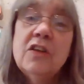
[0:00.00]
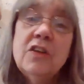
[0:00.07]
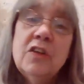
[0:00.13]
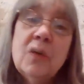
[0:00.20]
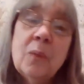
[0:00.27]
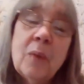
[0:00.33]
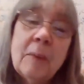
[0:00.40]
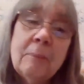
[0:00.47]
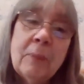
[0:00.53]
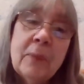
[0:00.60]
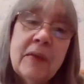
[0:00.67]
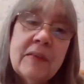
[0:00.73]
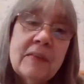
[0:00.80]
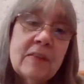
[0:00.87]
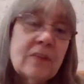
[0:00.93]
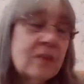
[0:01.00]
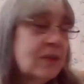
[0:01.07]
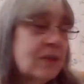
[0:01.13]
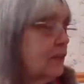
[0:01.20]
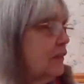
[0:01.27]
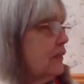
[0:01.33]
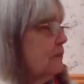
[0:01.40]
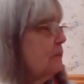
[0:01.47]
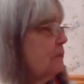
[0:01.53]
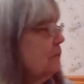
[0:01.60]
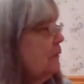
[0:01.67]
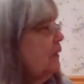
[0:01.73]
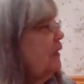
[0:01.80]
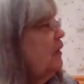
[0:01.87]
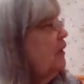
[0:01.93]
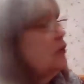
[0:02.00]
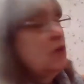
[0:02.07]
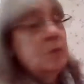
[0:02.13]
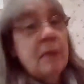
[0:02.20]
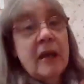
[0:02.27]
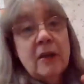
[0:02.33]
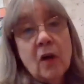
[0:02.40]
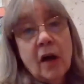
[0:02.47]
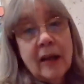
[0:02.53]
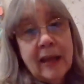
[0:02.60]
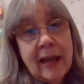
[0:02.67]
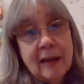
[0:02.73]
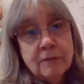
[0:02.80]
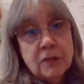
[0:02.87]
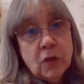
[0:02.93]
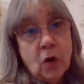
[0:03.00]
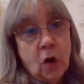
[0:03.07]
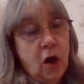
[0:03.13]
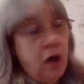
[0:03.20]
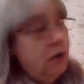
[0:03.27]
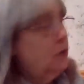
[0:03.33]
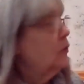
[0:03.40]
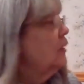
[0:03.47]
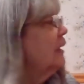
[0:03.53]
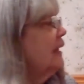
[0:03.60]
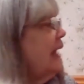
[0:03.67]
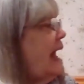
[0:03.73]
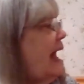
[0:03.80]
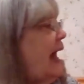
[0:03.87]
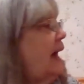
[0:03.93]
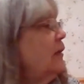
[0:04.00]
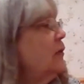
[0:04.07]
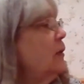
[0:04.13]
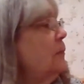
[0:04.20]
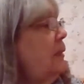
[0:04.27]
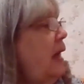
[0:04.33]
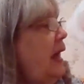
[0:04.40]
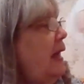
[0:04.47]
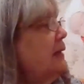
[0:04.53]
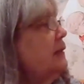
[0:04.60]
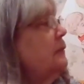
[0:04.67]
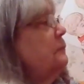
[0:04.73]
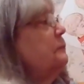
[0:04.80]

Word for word: You know what, boys and girls? You may not have a dog or a cat or a pet,